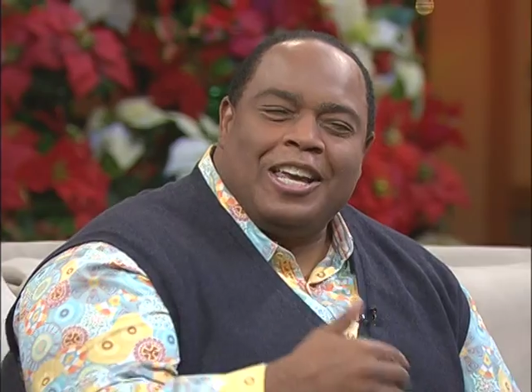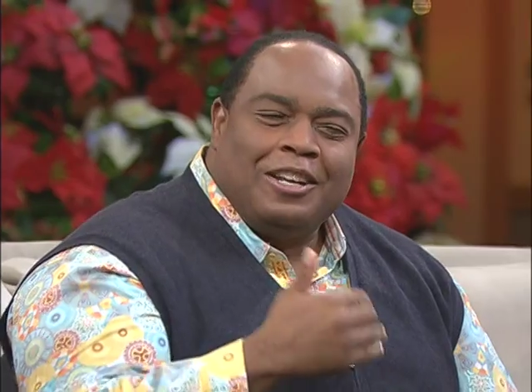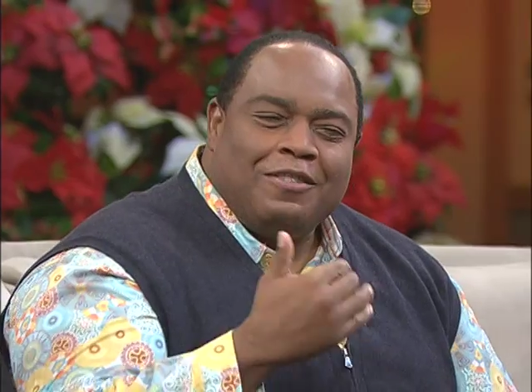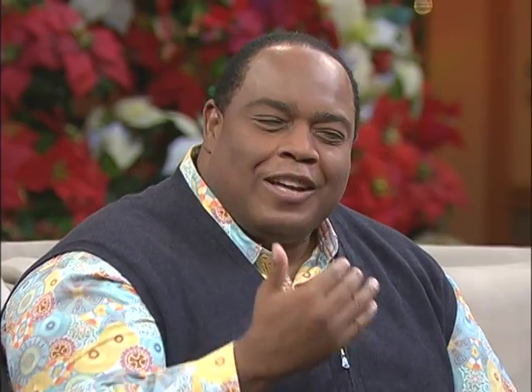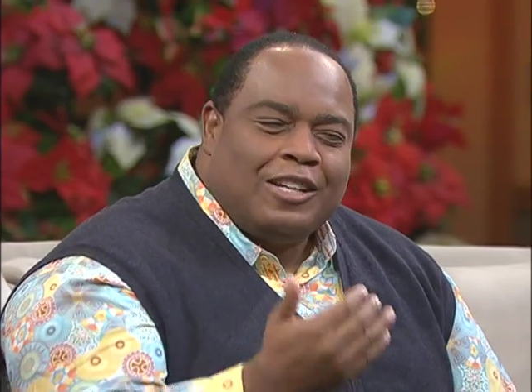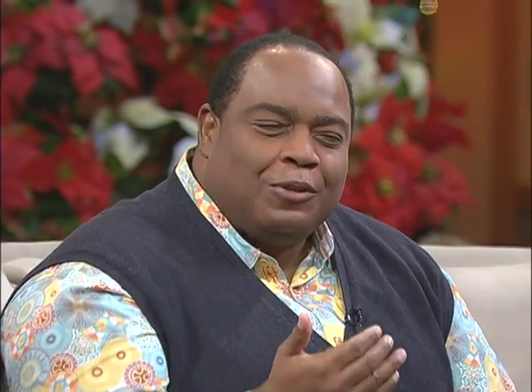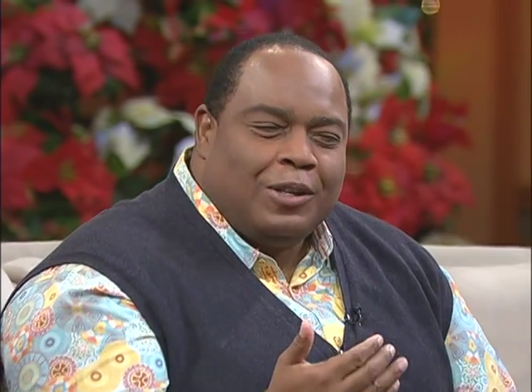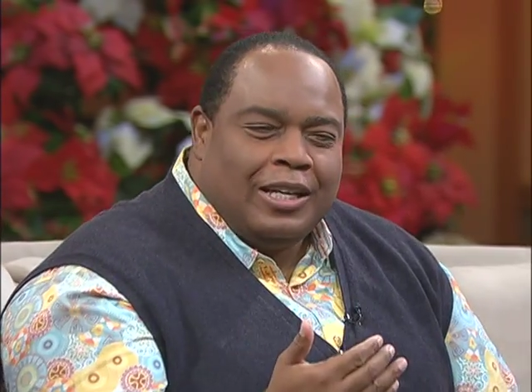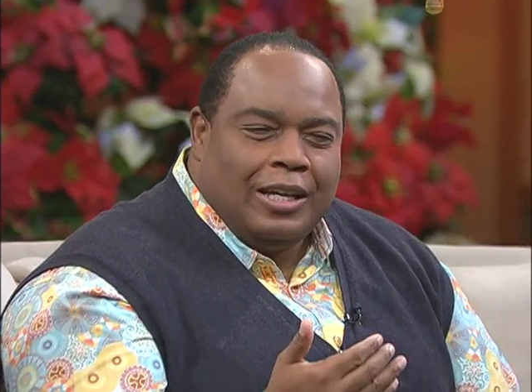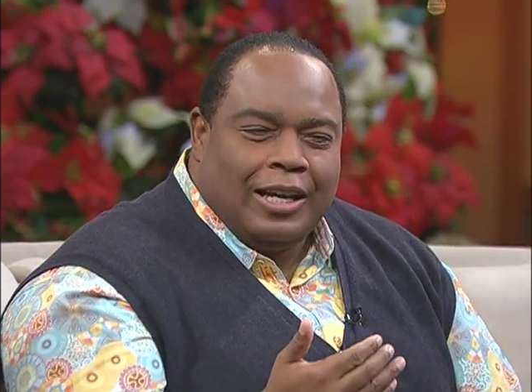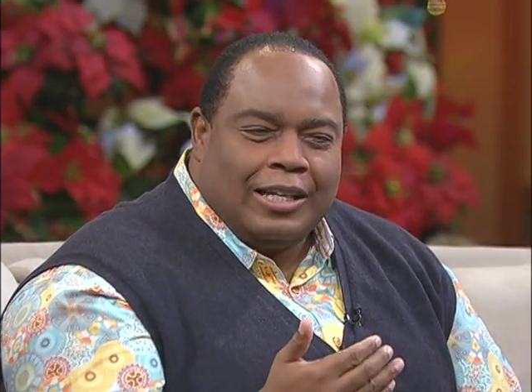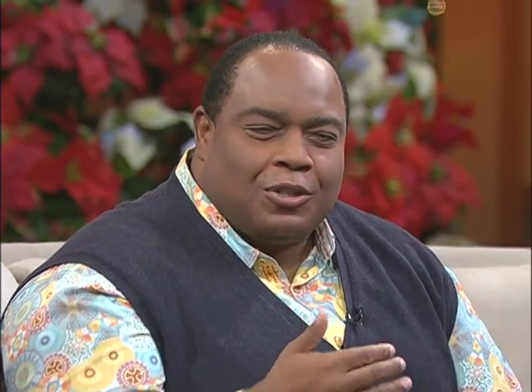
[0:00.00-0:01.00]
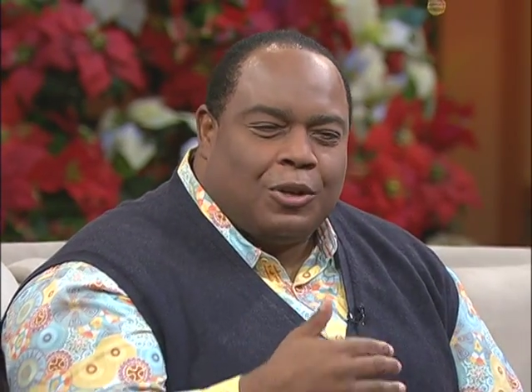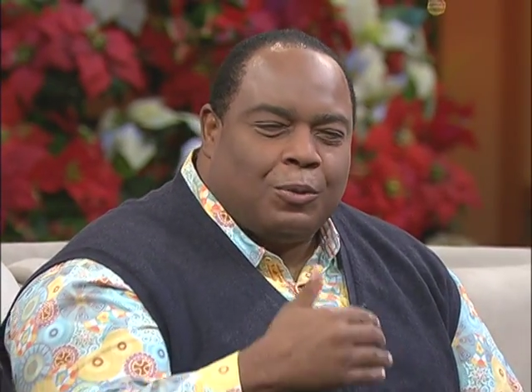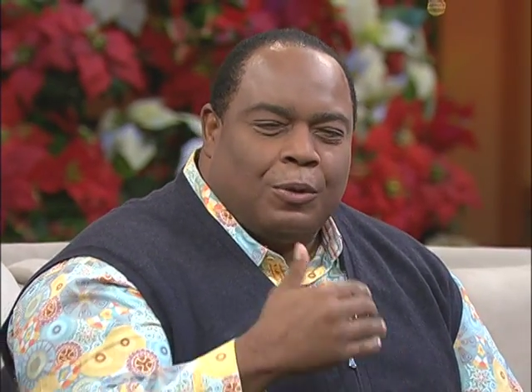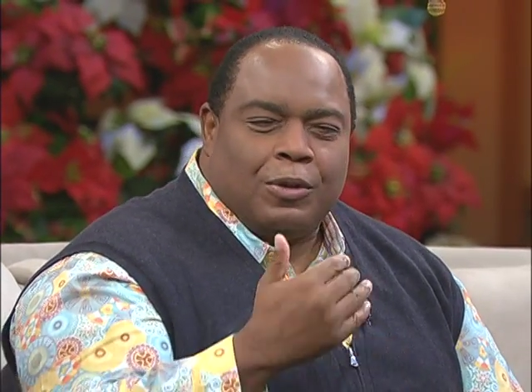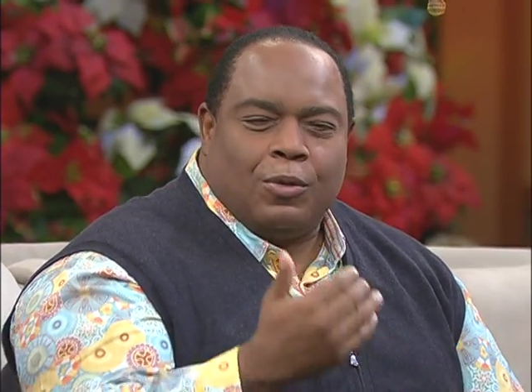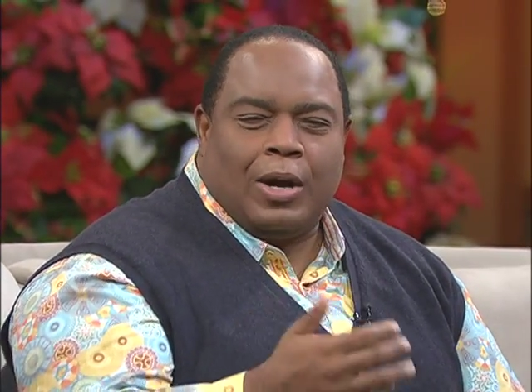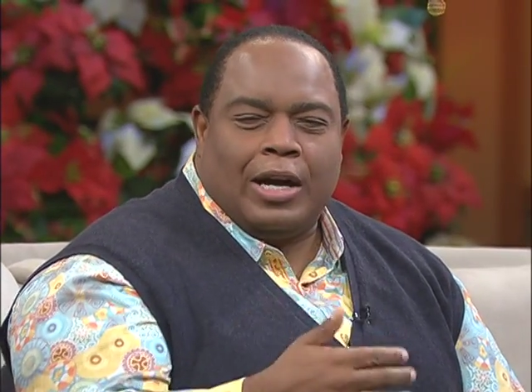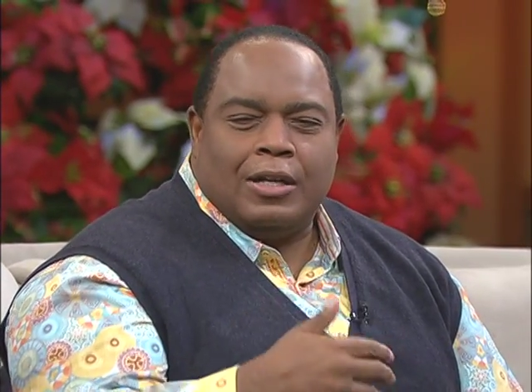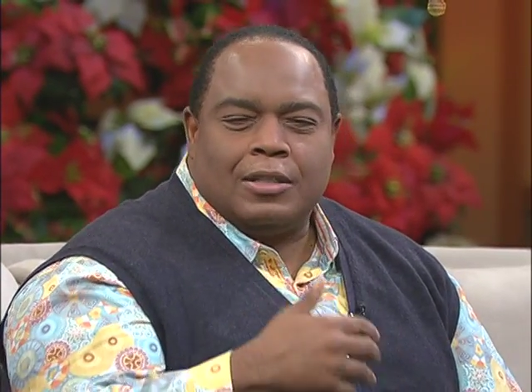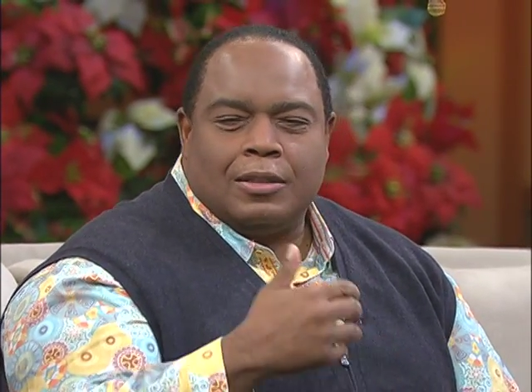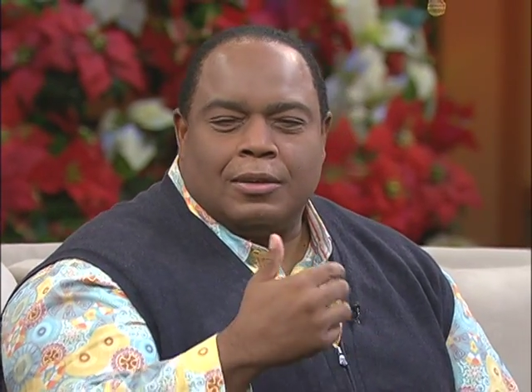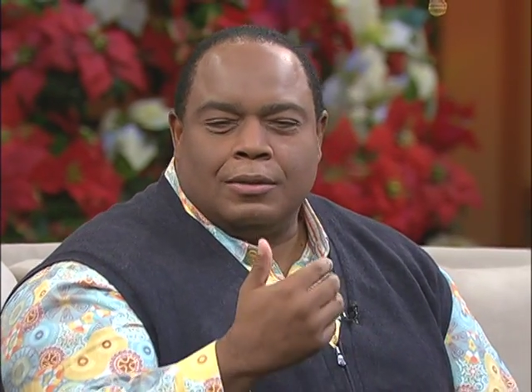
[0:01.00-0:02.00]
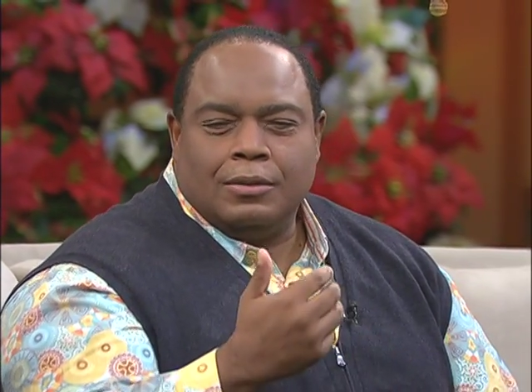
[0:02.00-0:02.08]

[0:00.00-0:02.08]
and eventually I started working with choirs and,